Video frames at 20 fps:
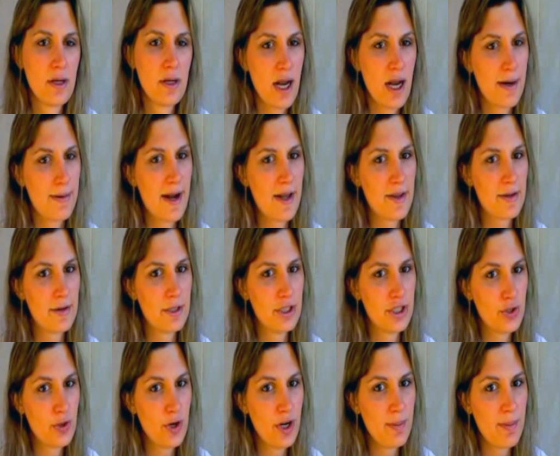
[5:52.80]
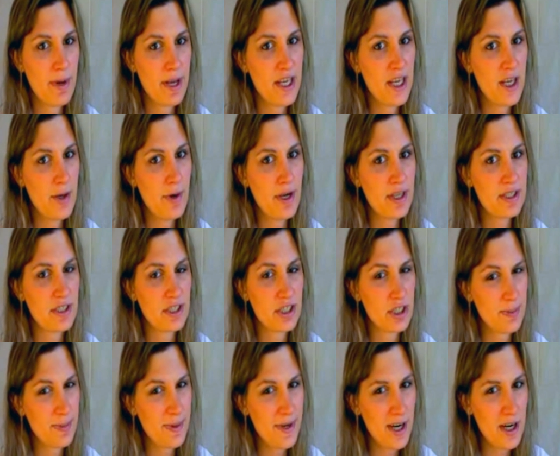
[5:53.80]
I rather enjoyed my Key West
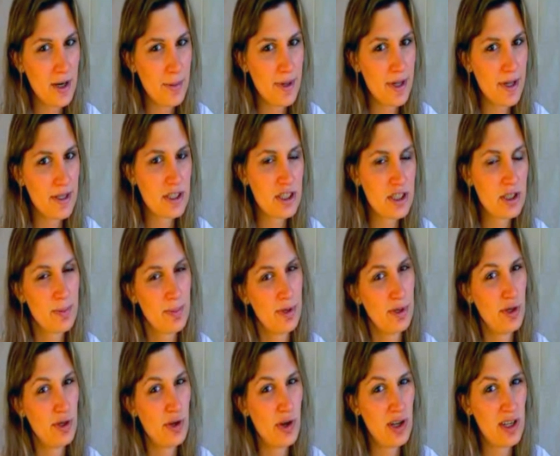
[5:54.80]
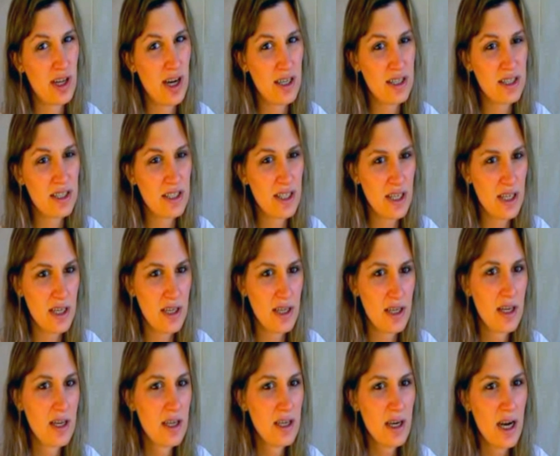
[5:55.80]
experiments, but in all honesty,
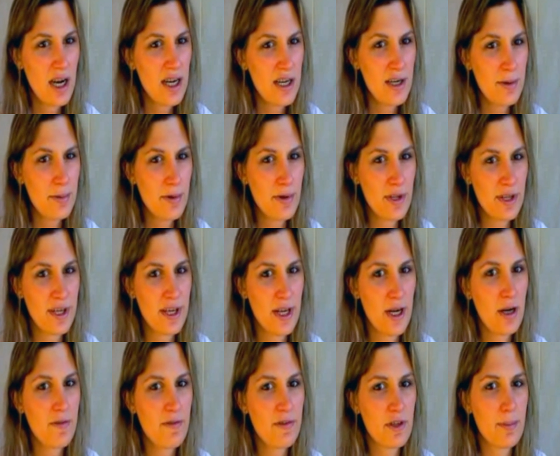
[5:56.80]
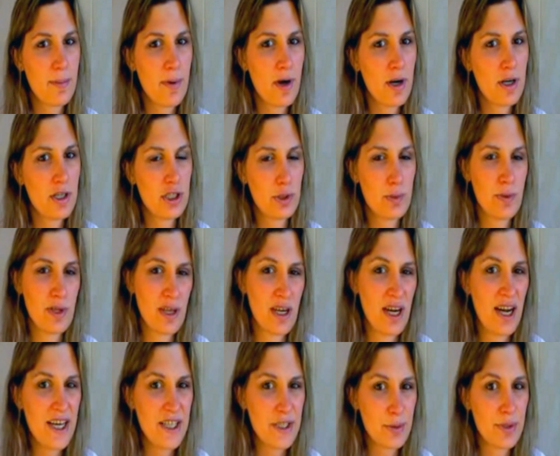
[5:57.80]
I didn't really care for the parts where the
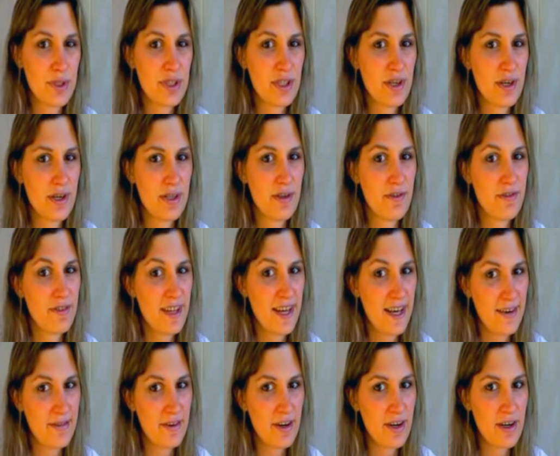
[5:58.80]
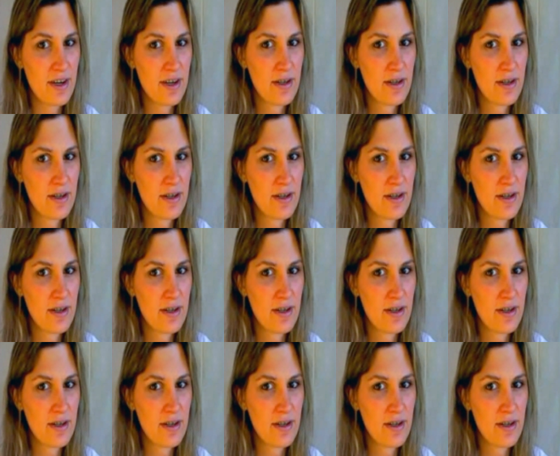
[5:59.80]
guys returned the flavor.